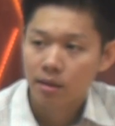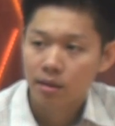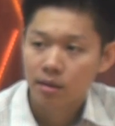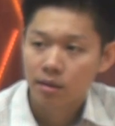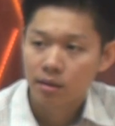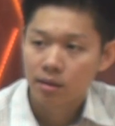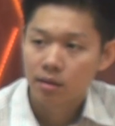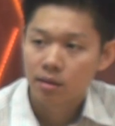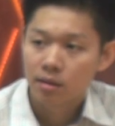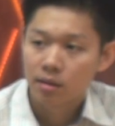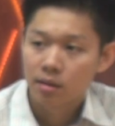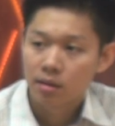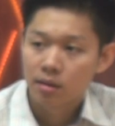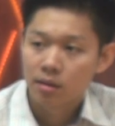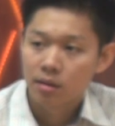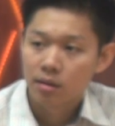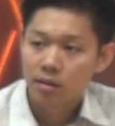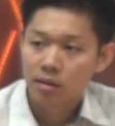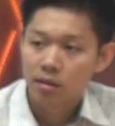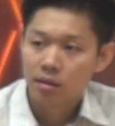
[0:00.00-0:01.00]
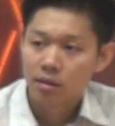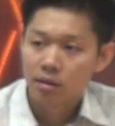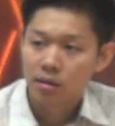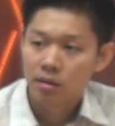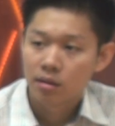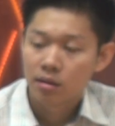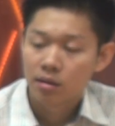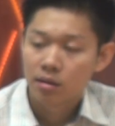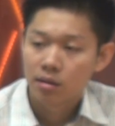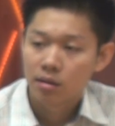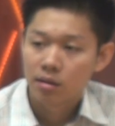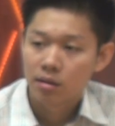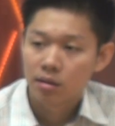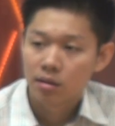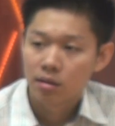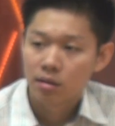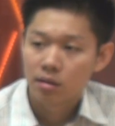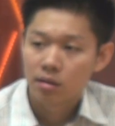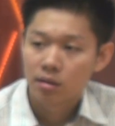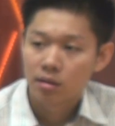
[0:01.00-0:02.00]

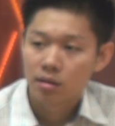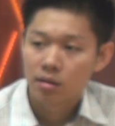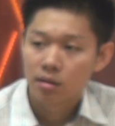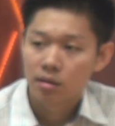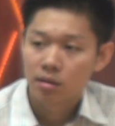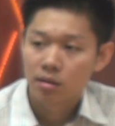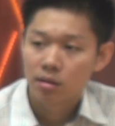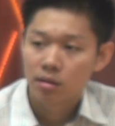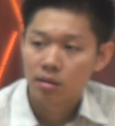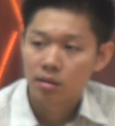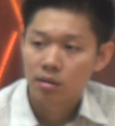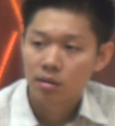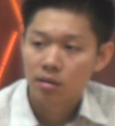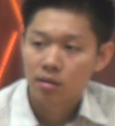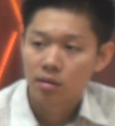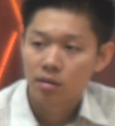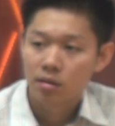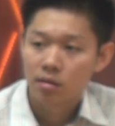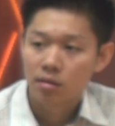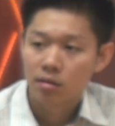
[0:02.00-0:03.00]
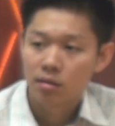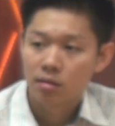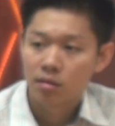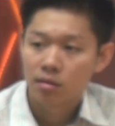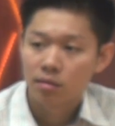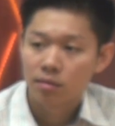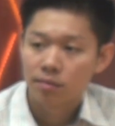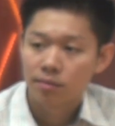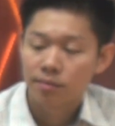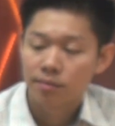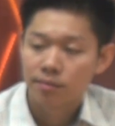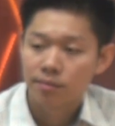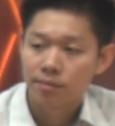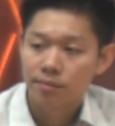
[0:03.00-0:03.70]
The person shown says nothing.